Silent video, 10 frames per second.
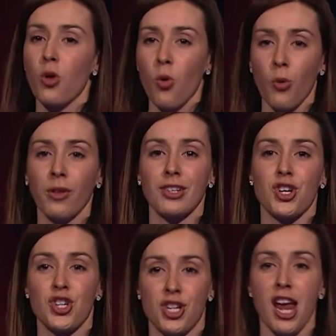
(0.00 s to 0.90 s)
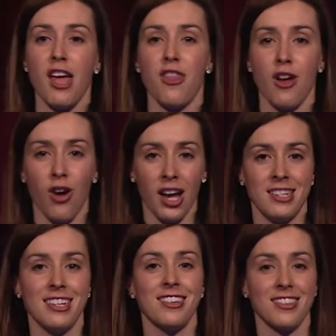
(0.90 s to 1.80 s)
that were willing to share their
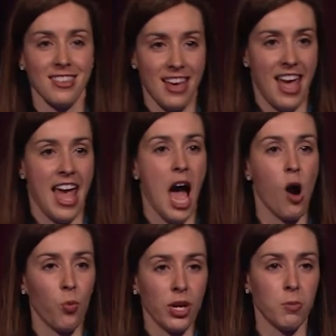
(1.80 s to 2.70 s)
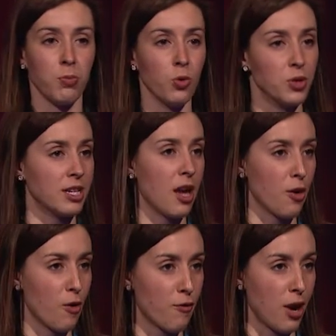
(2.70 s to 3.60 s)
ideas and their how, and we could put
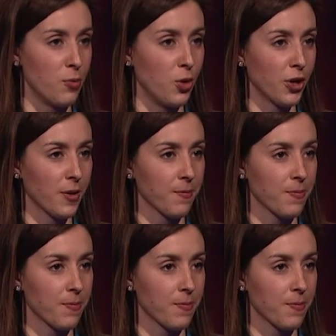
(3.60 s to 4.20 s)
together a framework.